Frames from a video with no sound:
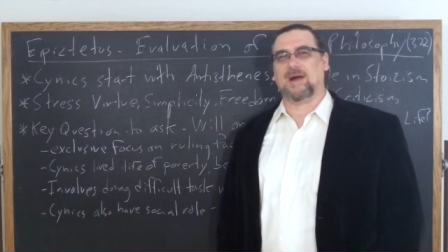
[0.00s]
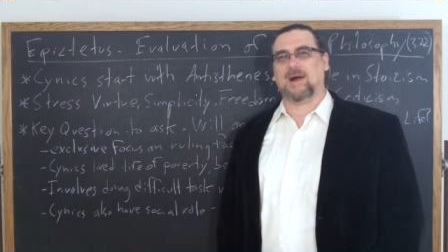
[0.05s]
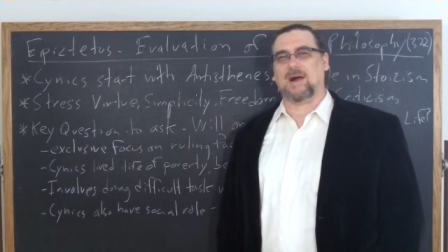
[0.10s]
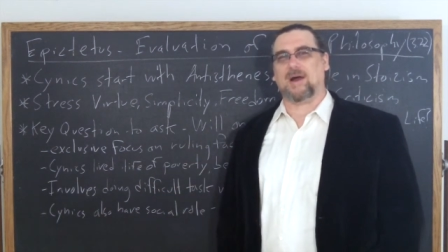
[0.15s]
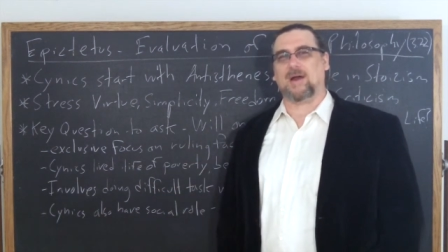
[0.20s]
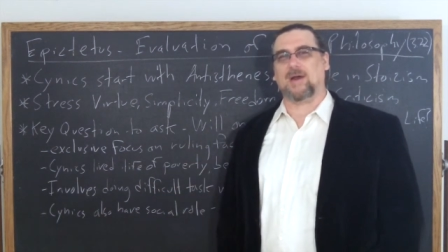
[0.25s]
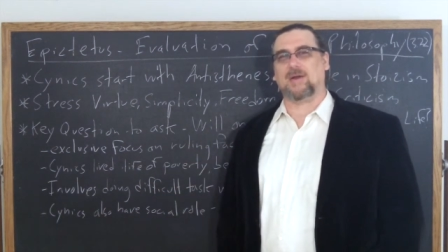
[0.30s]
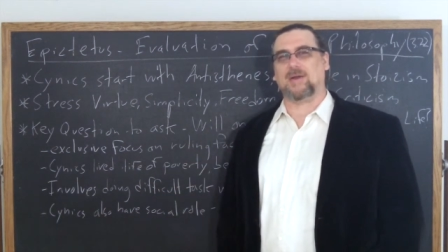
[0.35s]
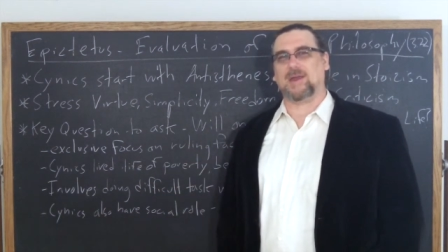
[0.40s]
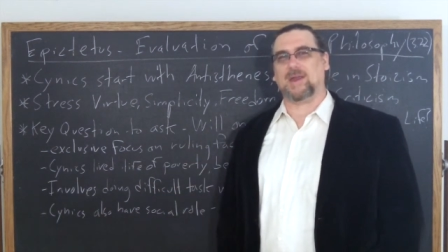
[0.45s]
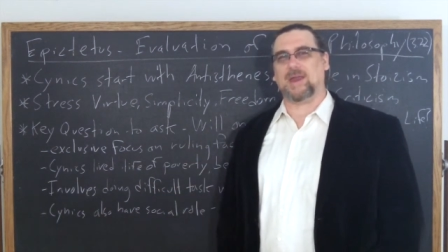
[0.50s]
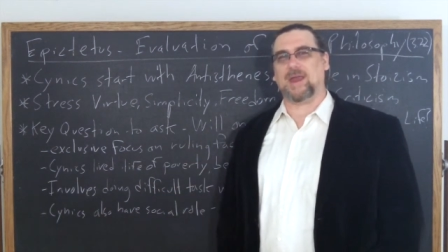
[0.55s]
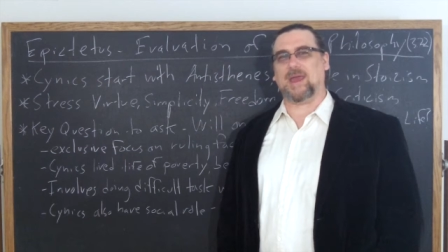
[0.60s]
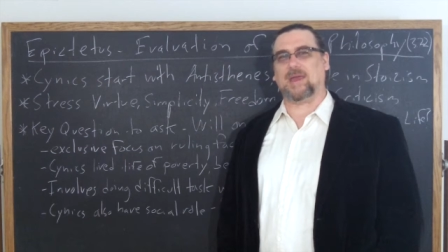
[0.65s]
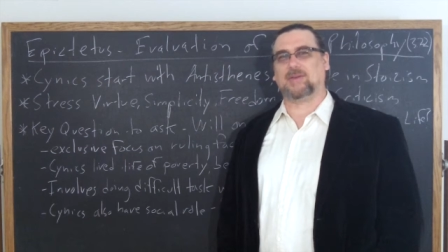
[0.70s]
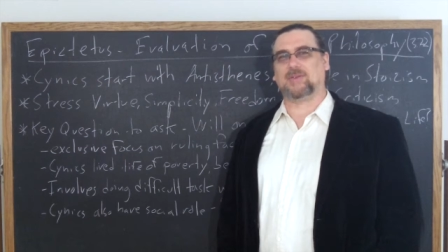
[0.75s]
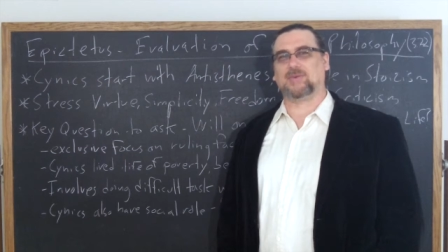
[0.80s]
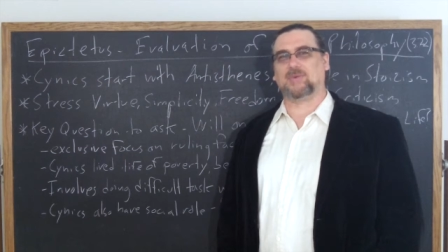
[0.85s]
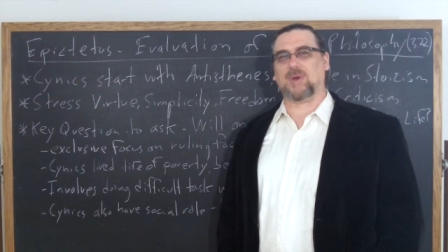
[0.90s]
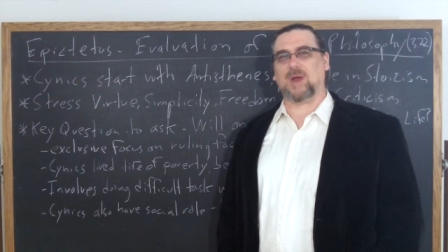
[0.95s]
are in
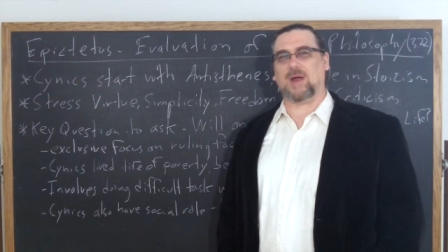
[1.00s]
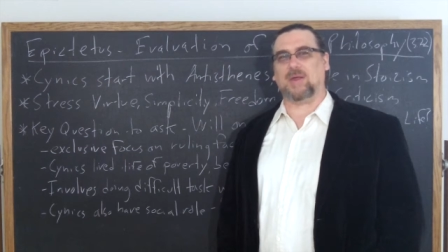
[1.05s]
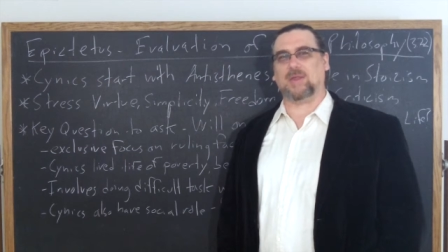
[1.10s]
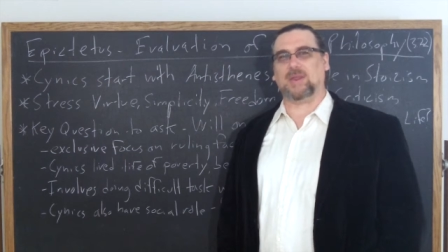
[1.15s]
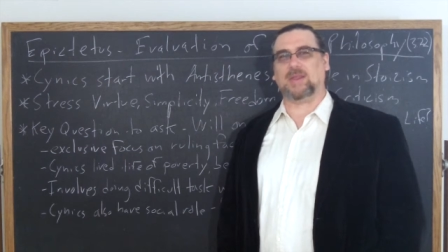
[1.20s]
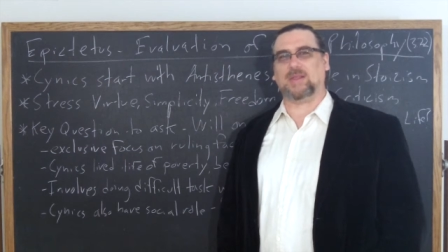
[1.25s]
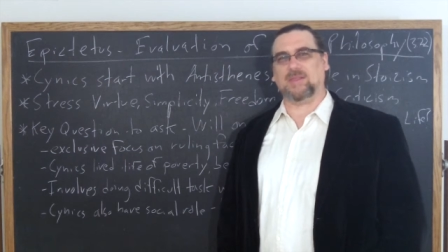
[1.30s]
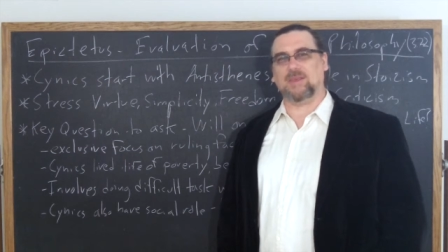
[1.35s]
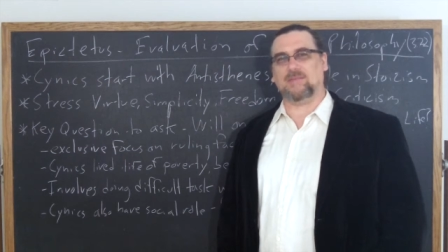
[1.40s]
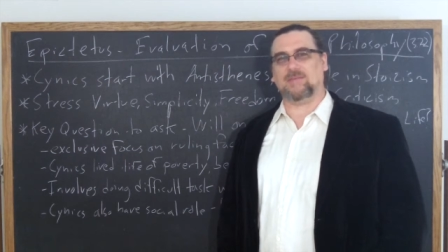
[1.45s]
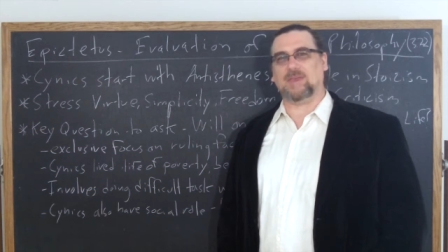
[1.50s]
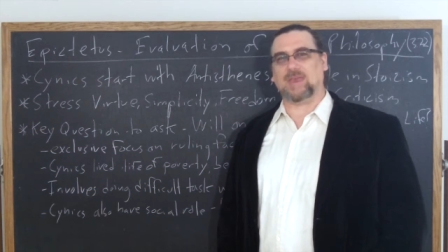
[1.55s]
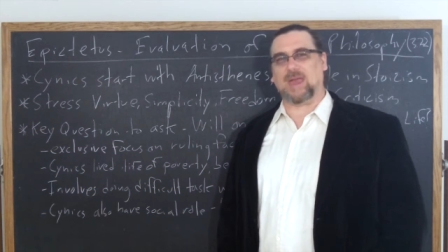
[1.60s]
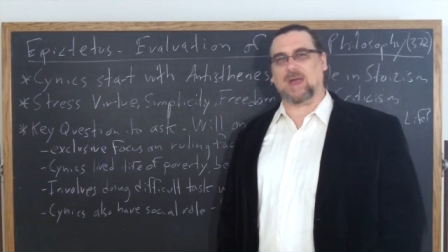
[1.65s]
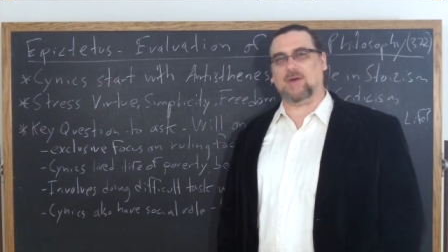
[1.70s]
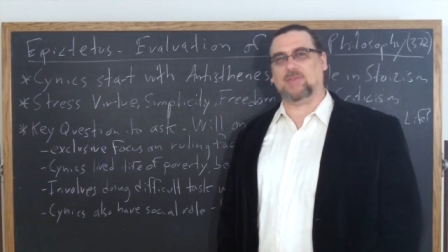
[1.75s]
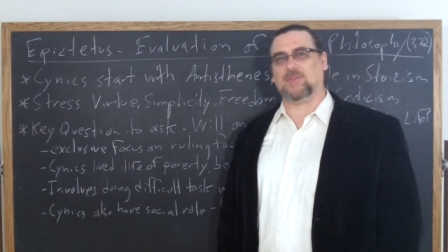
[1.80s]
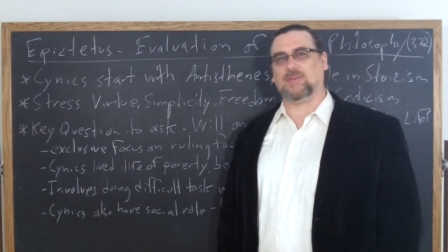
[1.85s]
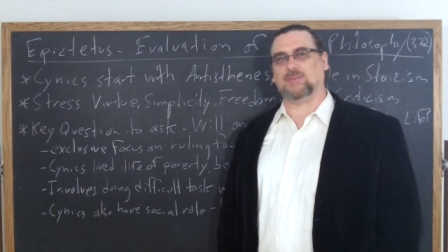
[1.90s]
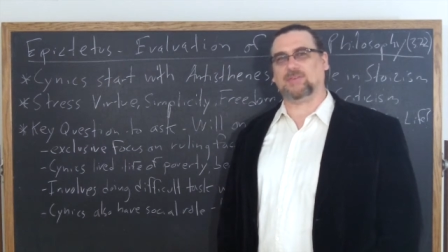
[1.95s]
actuality living
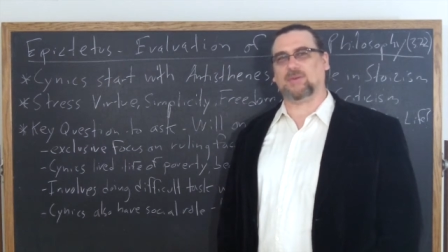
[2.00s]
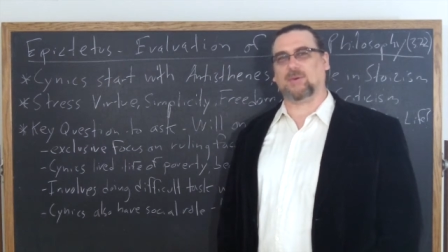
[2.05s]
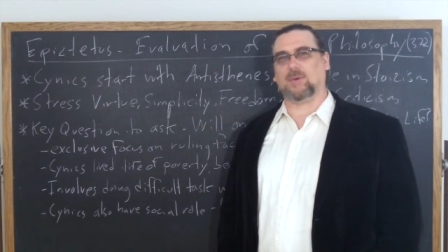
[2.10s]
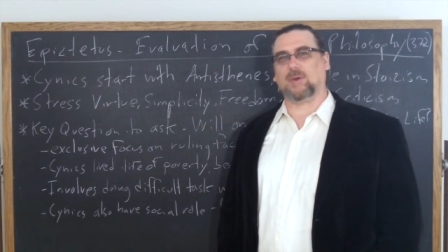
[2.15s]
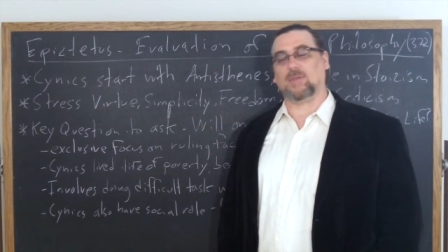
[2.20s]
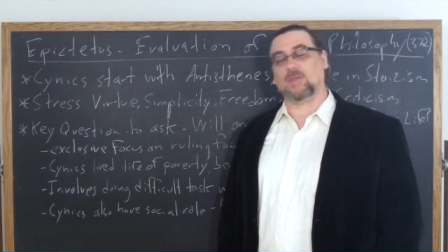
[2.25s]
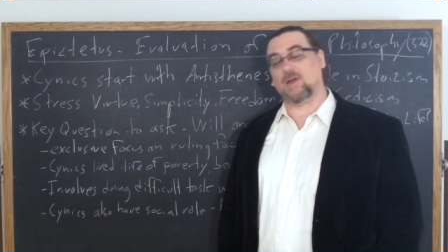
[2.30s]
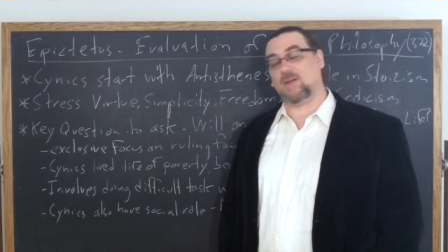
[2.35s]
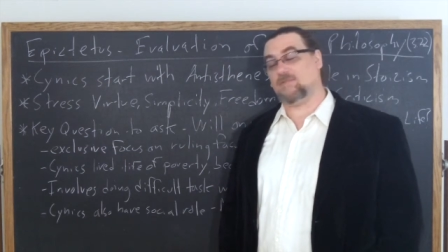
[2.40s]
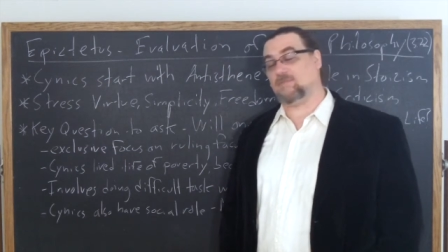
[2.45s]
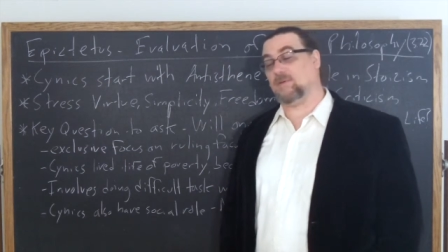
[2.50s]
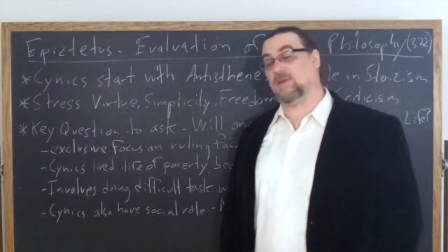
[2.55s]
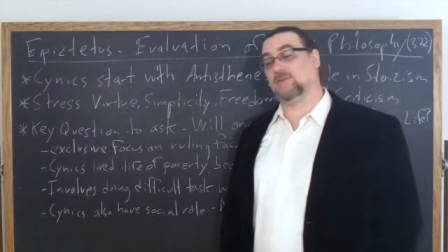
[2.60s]
out the Stoic life,